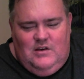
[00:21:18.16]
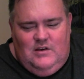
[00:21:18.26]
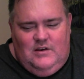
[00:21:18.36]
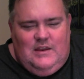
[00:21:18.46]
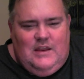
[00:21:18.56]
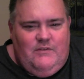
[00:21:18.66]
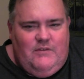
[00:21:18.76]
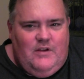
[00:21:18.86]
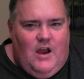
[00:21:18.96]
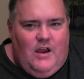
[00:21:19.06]

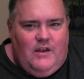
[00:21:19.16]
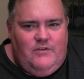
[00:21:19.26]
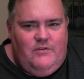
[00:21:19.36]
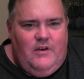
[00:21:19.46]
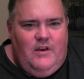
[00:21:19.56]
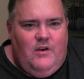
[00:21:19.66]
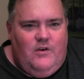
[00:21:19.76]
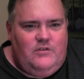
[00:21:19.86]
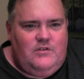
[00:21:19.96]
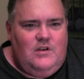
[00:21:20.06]
David Goggins
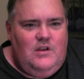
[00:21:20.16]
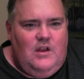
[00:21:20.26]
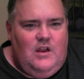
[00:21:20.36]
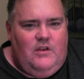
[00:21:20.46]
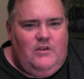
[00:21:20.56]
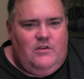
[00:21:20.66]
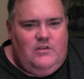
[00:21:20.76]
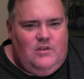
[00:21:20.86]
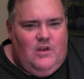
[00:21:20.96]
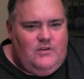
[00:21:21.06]
videos, and he
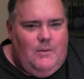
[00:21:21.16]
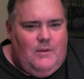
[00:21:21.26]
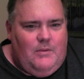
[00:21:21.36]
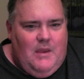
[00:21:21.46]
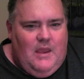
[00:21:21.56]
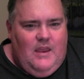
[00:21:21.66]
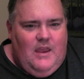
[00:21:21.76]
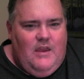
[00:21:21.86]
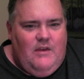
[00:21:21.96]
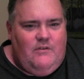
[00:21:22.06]
talks about the pain
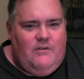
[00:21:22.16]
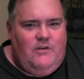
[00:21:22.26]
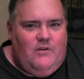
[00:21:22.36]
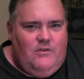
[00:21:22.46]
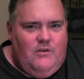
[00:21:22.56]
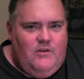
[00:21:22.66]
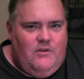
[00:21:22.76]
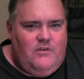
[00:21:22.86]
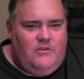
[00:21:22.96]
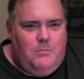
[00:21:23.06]
cave, and if you don't do it, you're
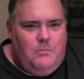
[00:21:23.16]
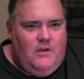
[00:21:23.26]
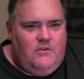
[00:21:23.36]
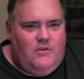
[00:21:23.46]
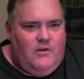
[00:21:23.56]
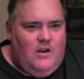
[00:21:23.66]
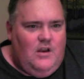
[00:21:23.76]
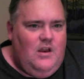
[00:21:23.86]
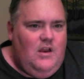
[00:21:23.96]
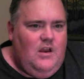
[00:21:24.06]
just a bitch or
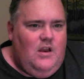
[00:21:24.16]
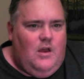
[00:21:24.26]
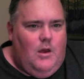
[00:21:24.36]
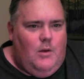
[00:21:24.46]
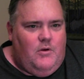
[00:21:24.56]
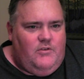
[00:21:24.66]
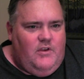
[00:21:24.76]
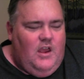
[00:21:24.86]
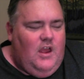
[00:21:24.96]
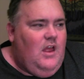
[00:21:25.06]
a
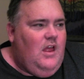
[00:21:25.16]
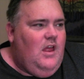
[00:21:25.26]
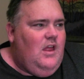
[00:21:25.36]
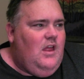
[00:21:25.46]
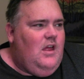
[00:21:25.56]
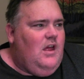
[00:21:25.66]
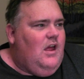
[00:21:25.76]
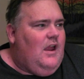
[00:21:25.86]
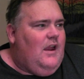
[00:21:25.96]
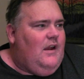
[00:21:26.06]
pussy.
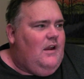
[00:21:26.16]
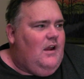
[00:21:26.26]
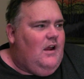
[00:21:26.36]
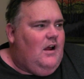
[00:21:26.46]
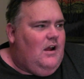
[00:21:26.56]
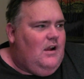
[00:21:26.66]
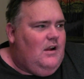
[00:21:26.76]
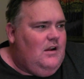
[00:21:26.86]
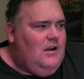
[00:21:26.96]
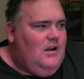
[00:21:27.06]
And
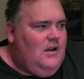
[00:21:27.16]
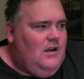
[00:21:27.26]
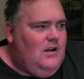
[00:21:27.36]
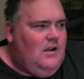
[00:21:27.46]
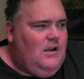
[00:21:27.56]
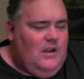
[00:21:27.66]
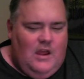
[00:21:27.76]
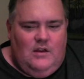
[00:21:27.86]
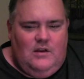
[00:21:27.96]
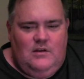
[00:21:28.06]
yeah,
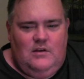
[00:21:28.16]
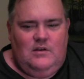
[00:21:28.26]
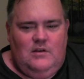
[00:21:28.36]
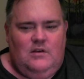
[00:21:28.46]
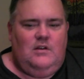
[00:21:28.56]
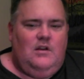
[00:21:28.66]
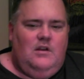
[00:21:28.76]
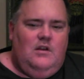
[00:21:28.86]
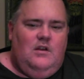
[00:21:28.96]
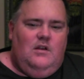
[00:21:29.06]

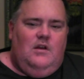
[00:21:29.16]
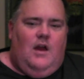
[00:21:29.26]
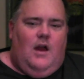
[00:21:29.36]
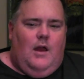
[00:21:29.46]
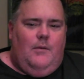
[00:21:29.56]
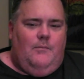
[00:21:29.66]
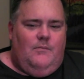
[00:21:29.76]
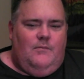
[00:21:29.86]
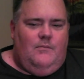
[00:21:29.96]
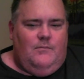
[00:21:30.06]
I'm
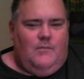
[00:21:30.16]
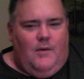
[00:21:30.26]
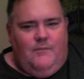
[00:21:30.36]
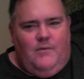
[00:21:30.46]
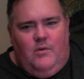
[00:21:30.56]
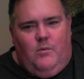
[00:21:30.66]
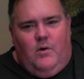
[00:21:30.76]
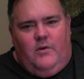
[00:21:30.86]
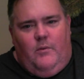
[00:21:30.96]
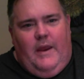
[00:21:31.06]
from the
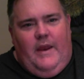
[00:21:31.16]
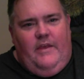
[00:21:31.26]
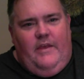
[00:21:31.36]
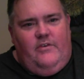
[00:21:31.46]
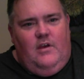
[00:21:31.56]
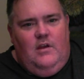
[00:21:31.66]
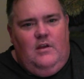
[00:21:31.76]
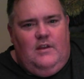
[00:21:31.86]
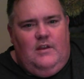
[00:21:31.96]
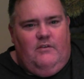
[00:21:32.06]
world of weenies,
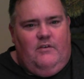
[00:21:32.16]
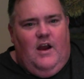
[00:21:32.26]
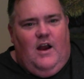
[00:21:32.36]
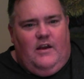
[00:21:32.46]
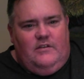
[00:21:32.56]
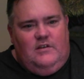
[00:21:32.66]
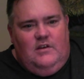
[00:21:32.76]
David Goggins.